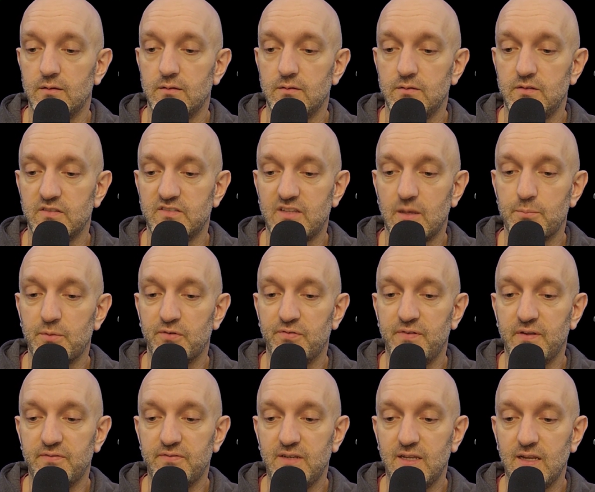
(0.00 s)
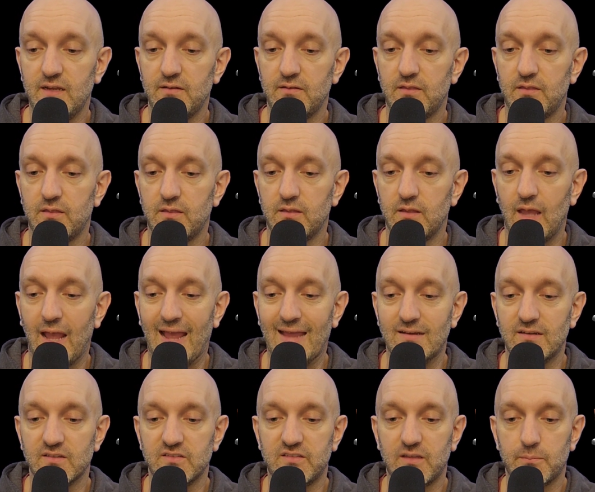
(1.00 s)
December 15th
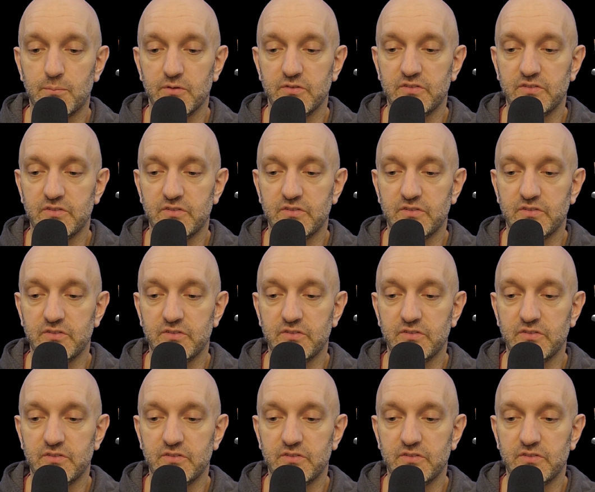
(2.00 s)
and December